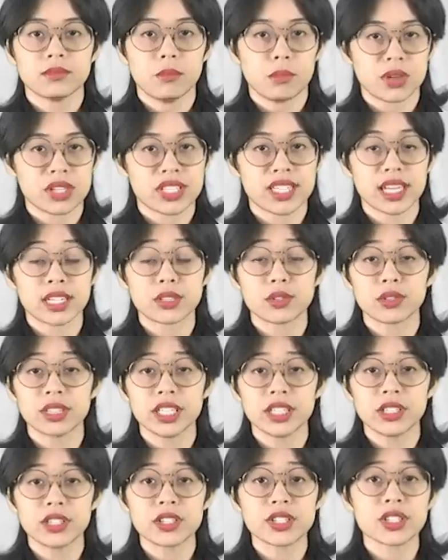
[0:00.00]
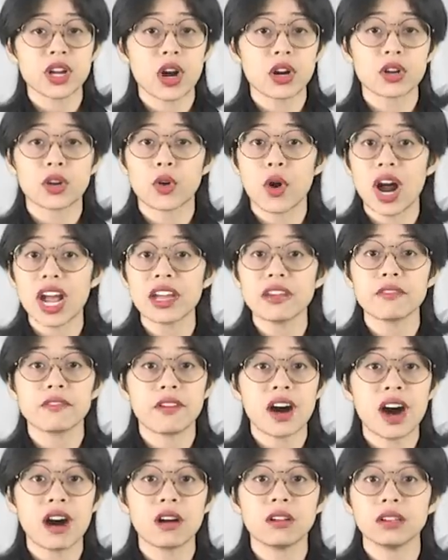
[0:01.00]
Bersatu leaders are crying
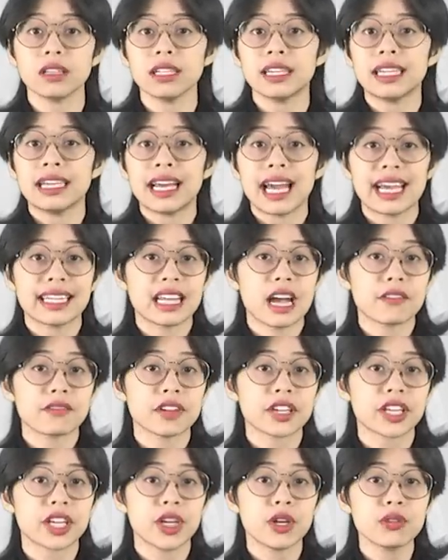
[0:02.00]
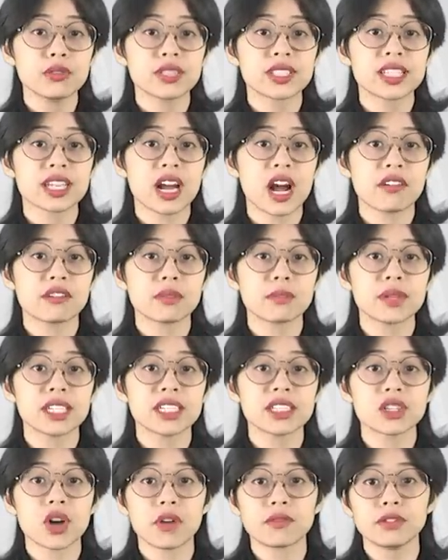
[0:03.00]
foul and have accused the
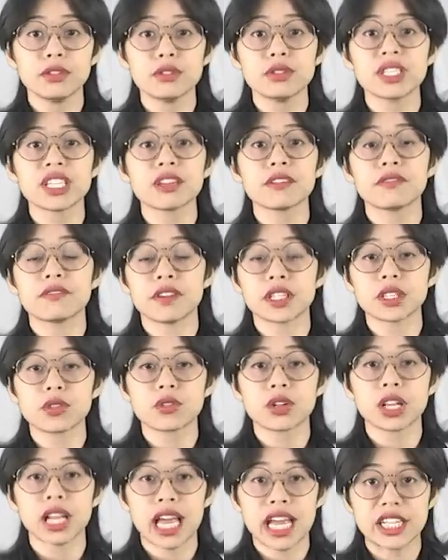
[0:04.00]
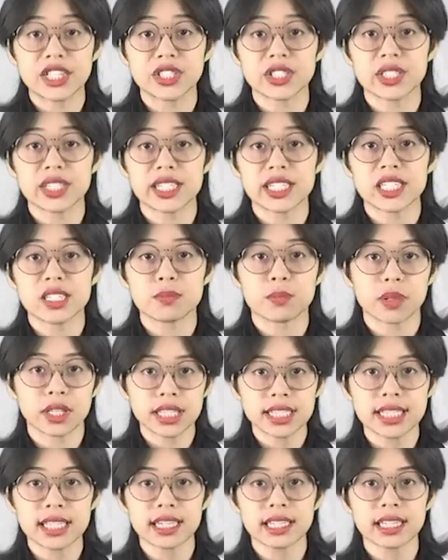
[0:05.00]
government of using federal agencies
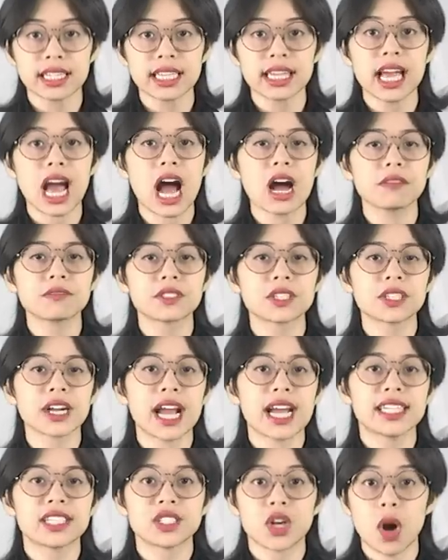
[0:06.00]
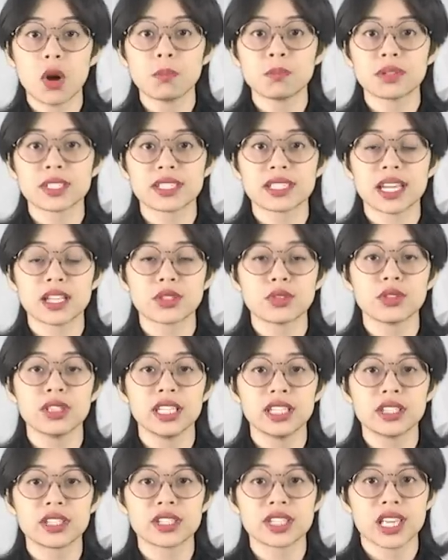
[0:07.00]
politically after a top Bersatu
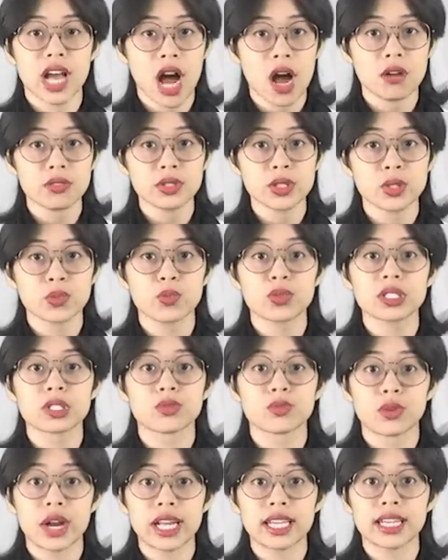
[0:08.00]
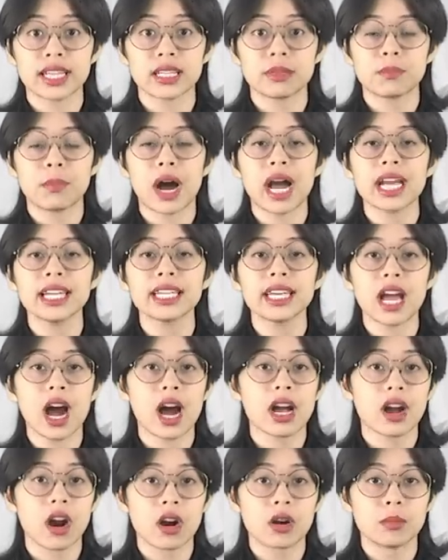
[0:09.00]
leader's house was raided by the
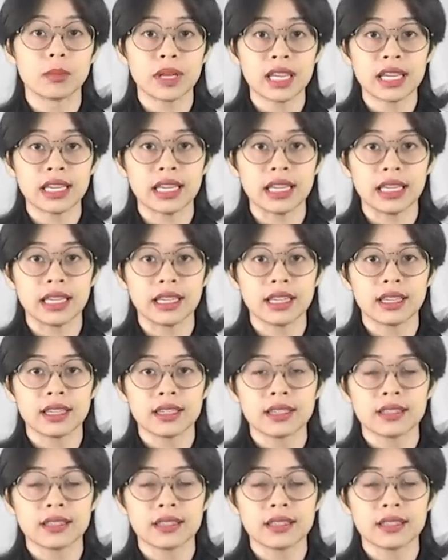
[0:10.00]
IRB.